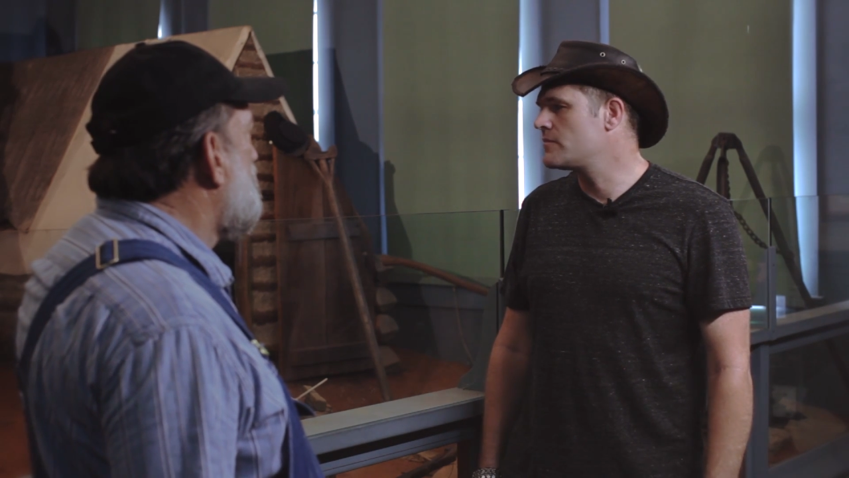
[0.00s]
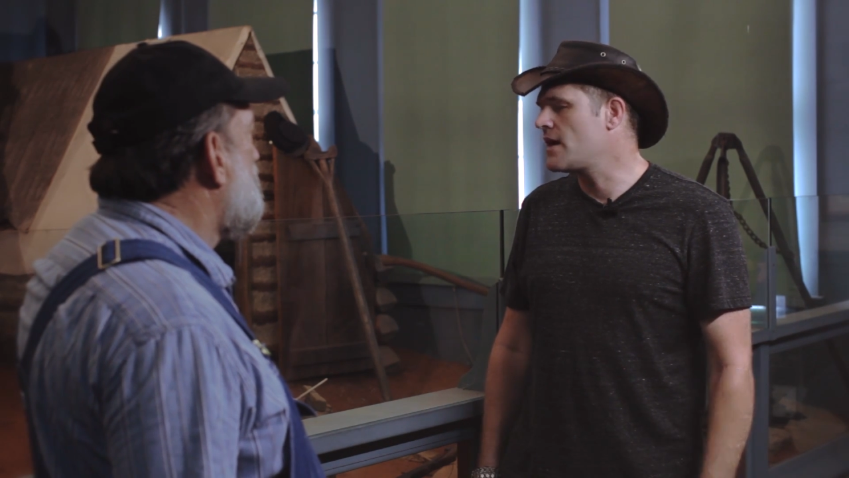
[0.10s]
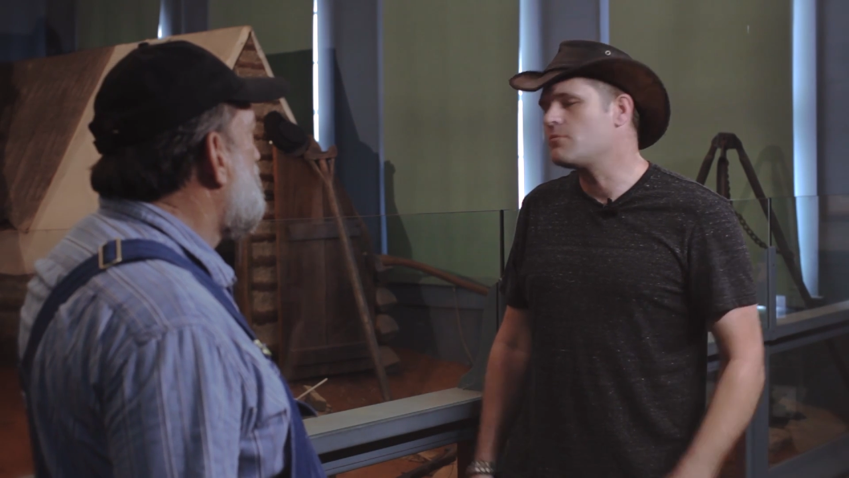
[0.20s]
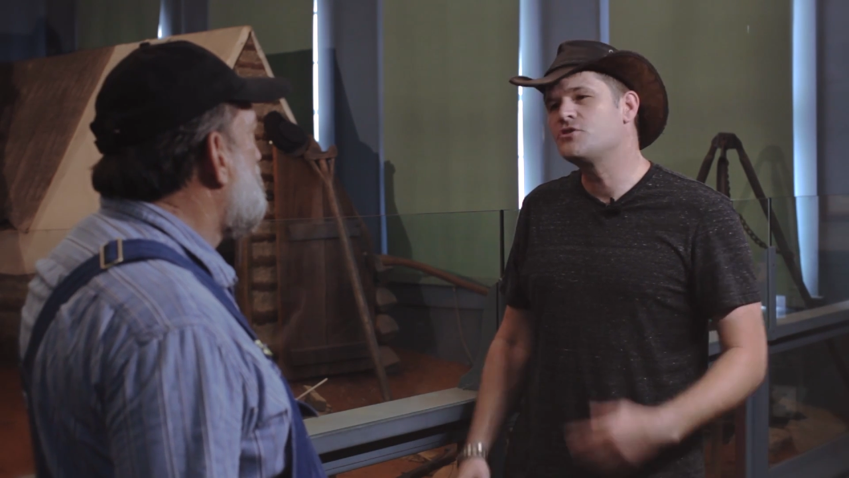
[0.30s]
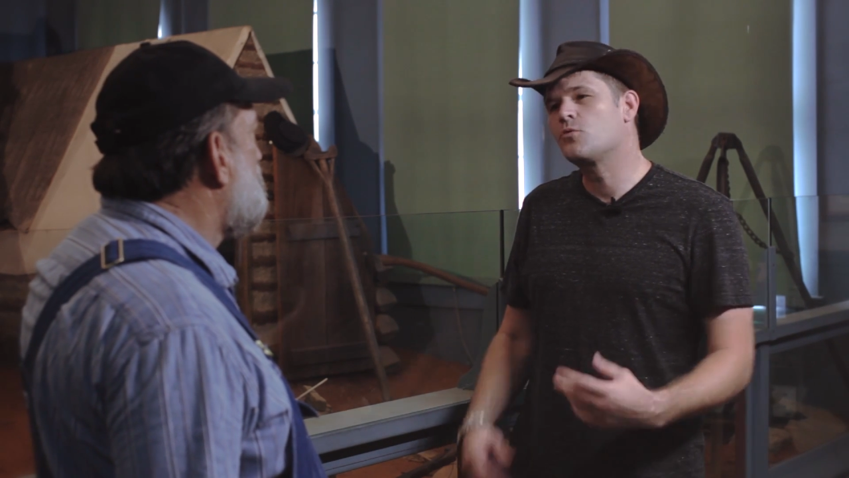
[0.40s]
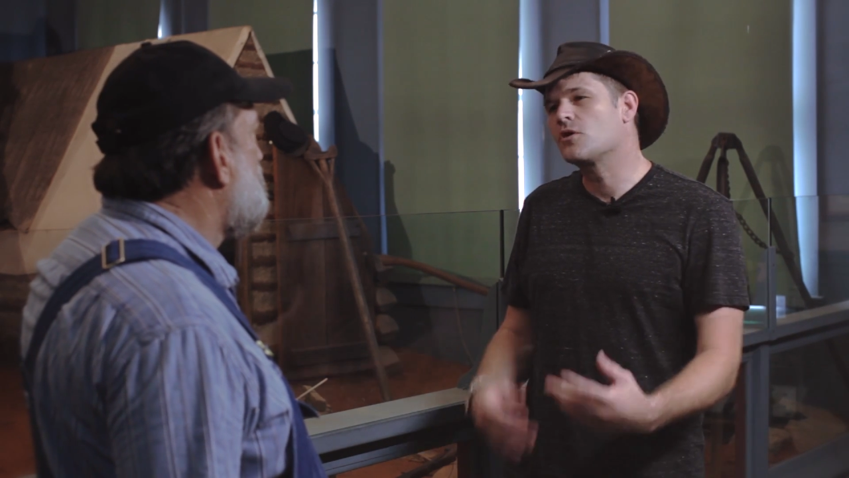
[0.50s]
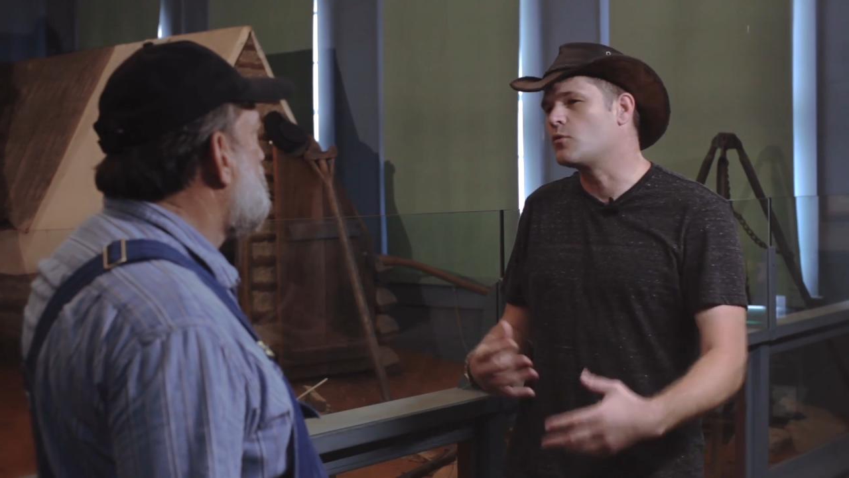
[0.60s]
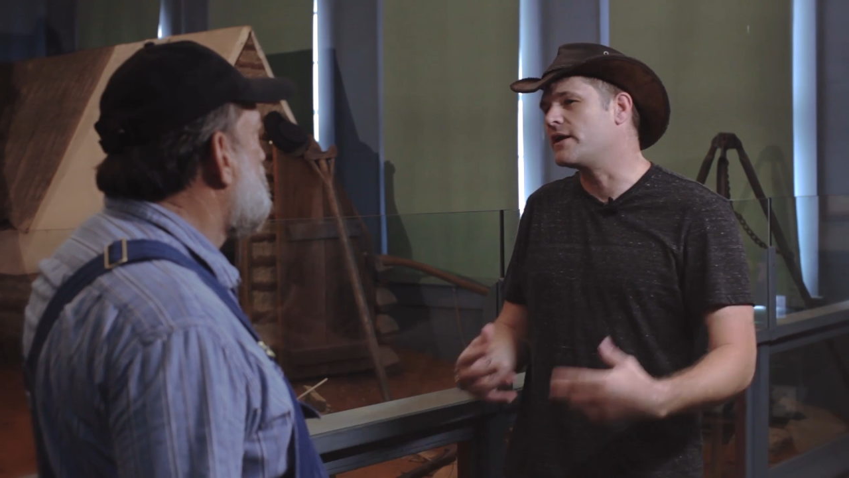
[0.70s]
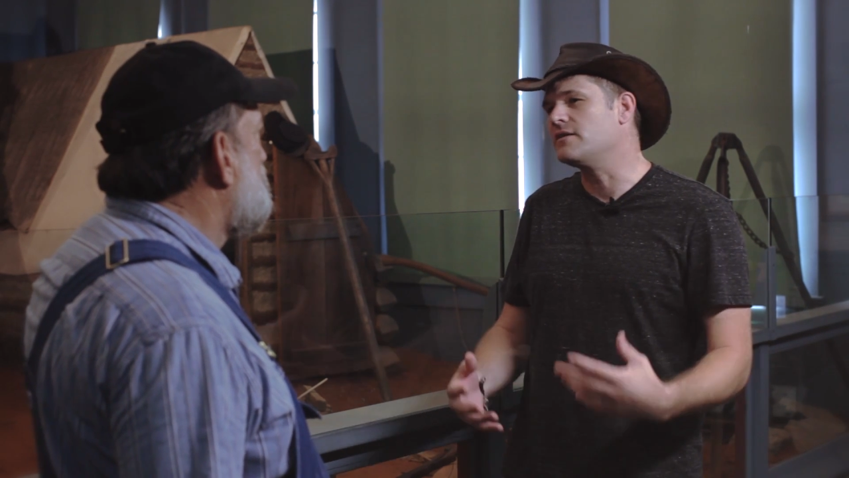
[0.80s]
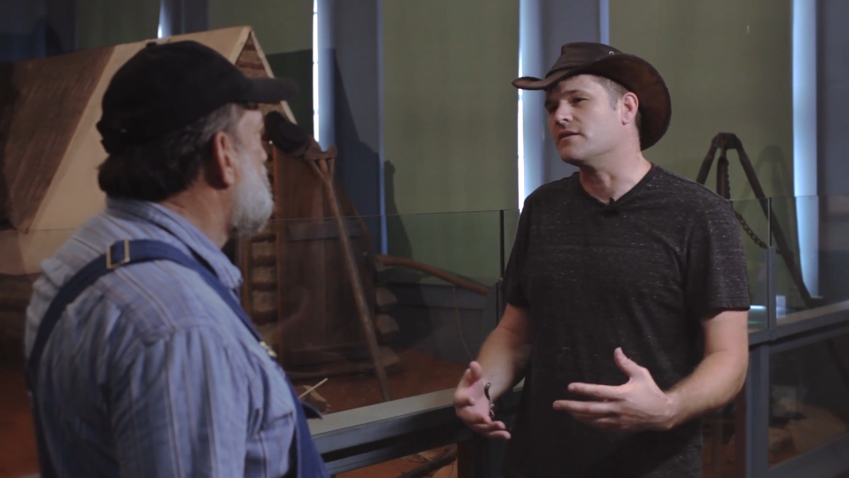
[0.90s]
how much work
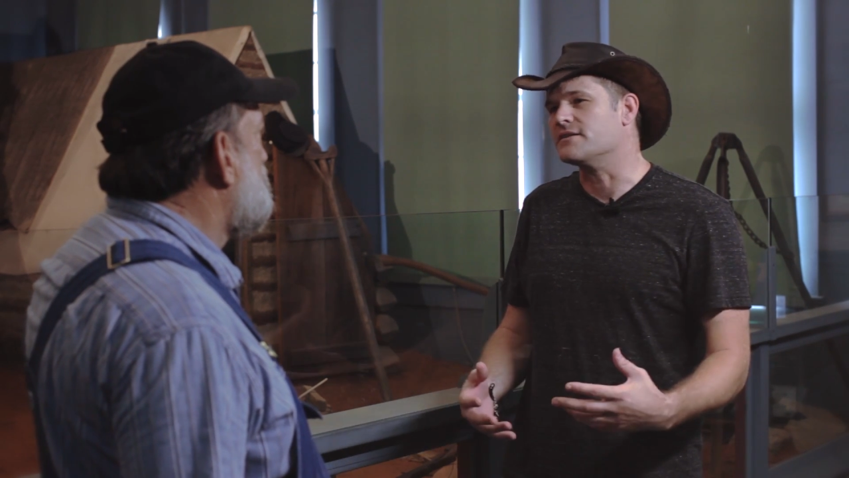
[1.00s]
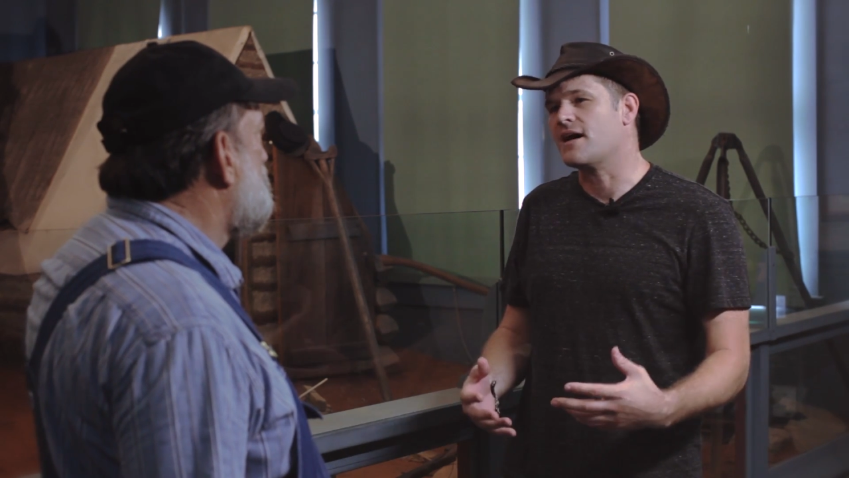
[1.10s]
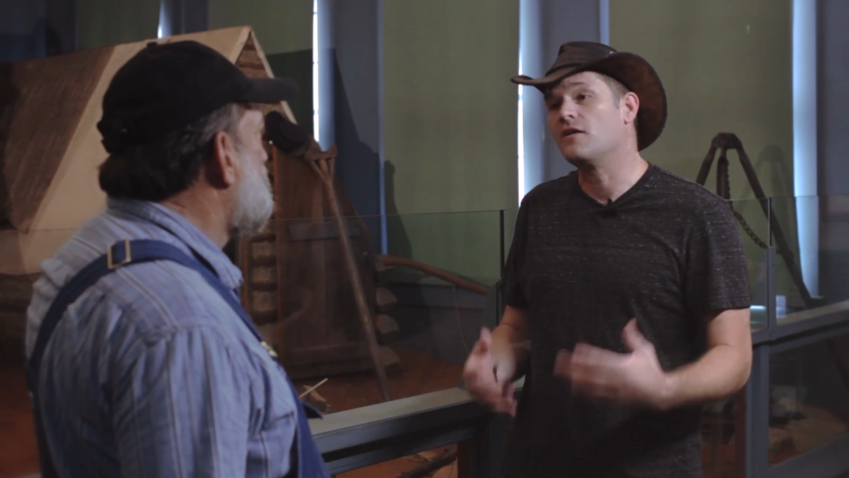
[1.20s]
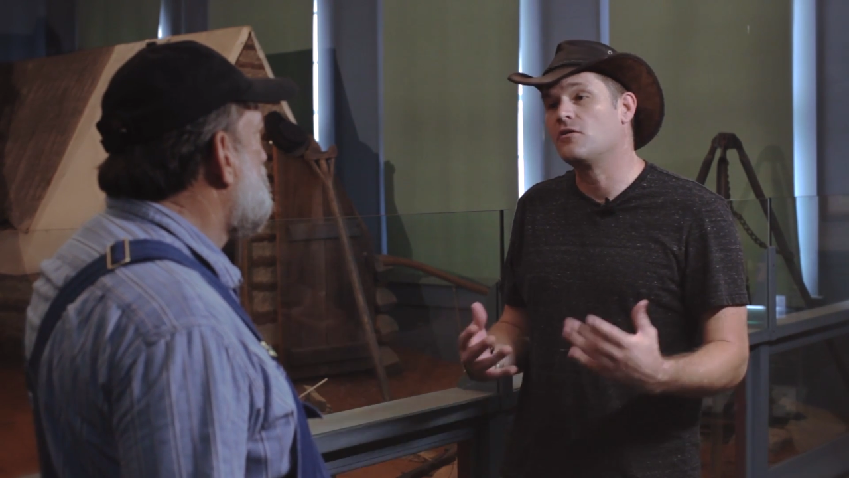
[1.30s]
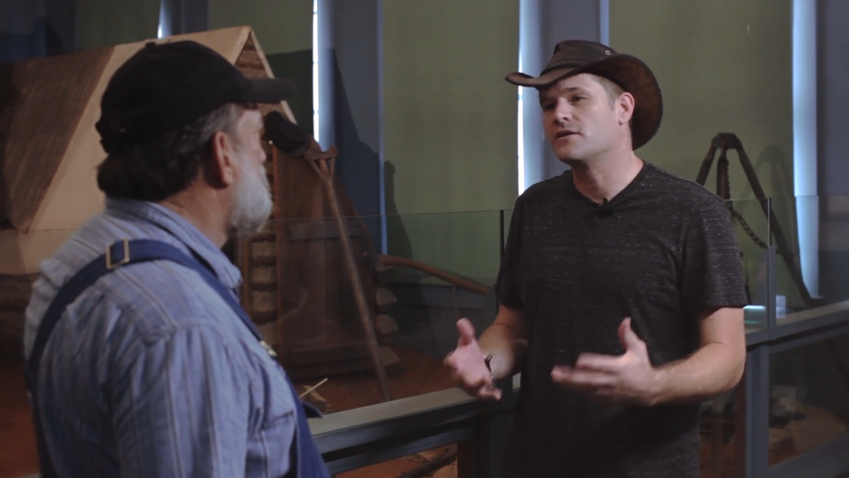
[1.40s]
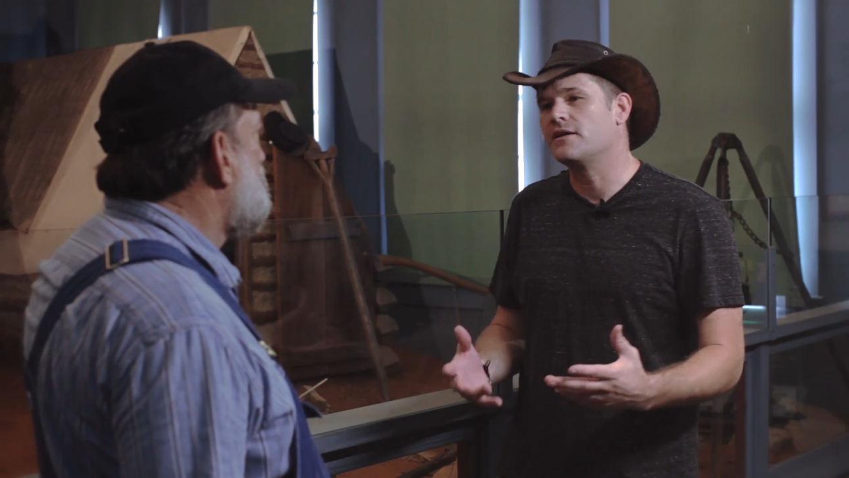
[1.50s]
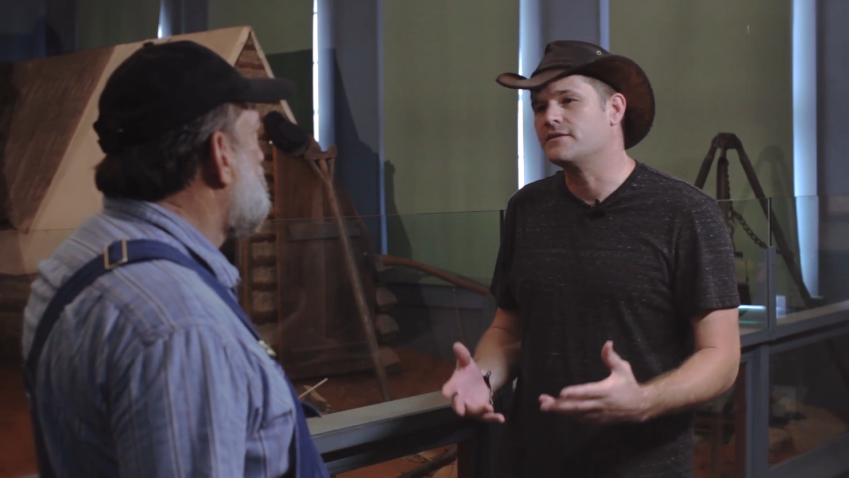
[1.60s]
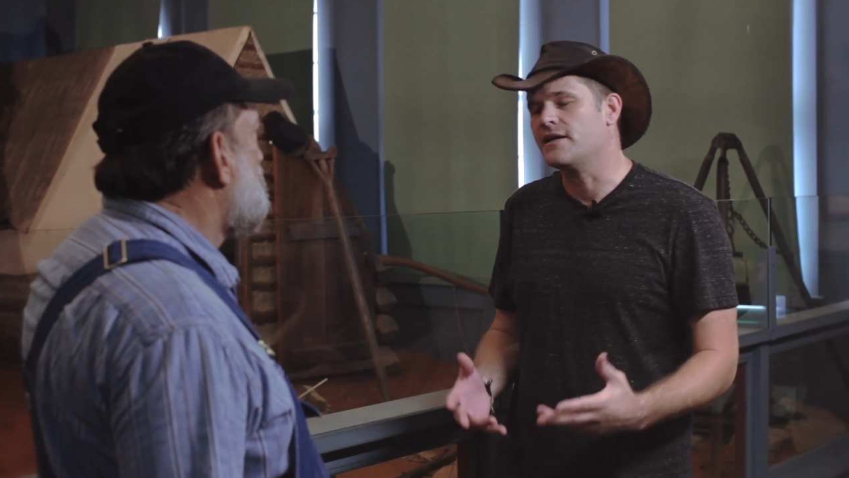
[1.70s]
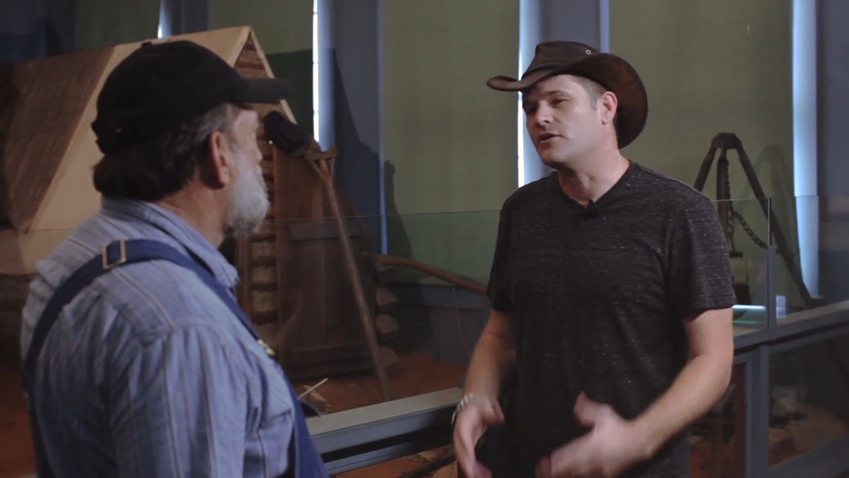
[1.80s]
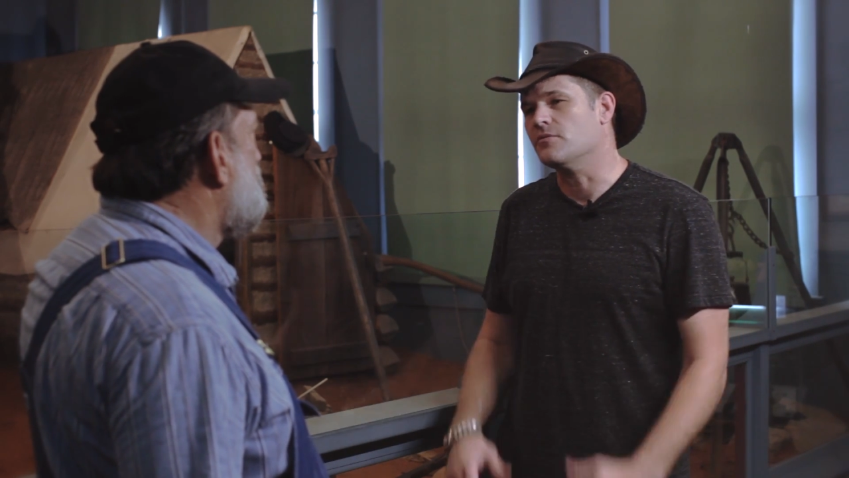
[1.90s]
went into this? How long did it
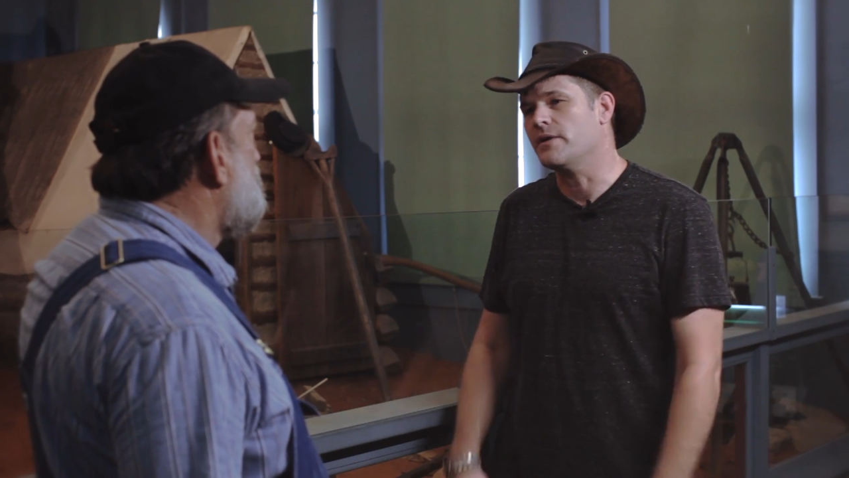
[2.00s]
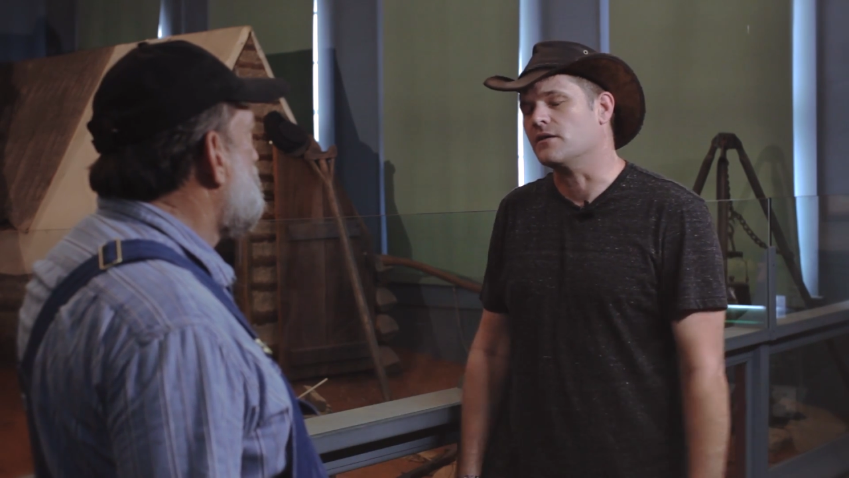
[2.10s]
take you to make